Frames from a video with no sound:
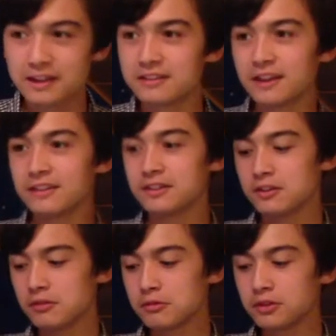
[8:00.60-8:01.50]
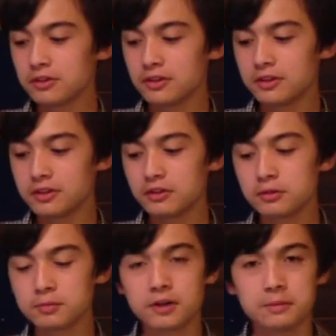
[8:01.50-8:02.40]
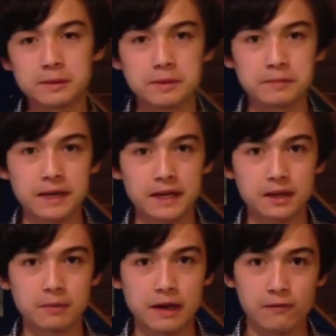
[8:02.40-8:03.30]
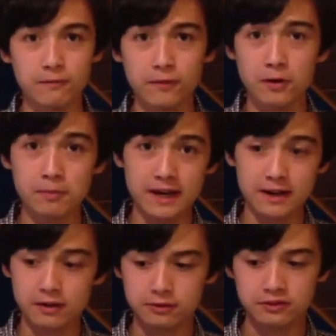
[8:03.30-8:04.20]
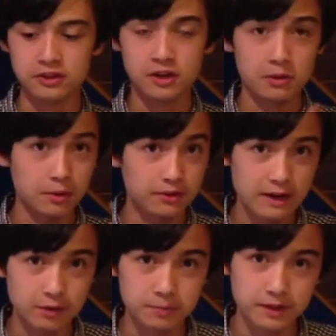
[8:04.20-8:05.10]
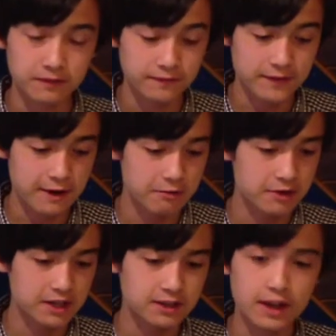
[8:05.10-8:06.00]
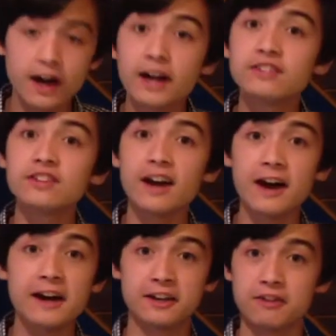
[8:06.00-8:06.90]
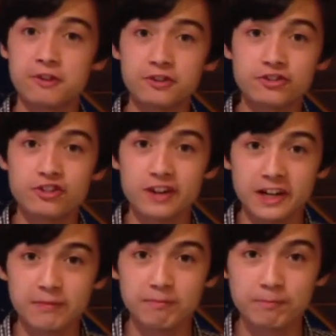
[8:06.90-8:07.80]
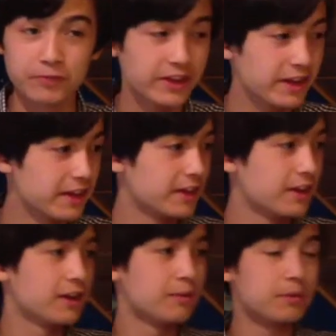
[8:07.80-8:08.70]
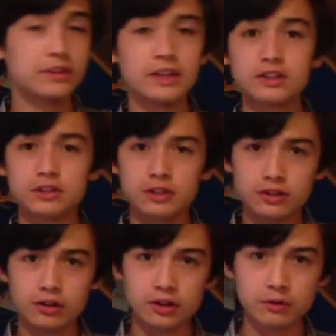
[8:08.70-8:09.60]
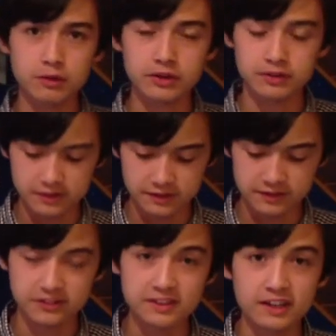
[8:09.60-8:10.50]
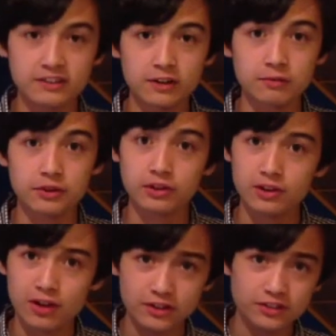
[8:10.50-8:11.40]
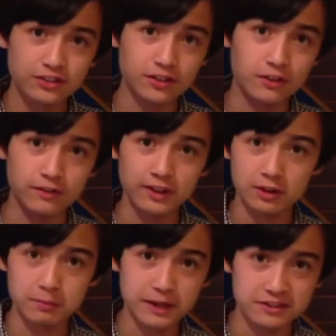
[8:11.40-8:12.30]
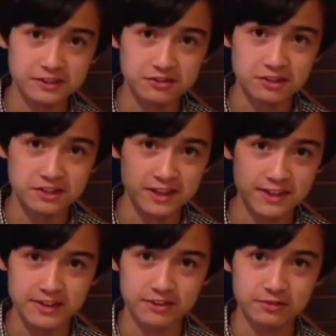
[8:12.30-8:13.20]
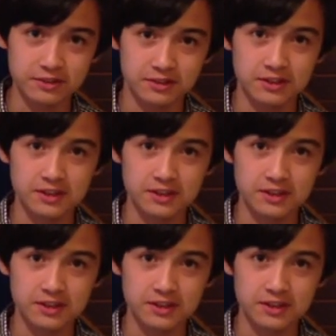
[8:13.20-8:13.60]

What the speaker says: then you would probably be paying about £4, but that would be a very nice, accurate tree. But then you're going to want to start off with lots of little basic trees like this one.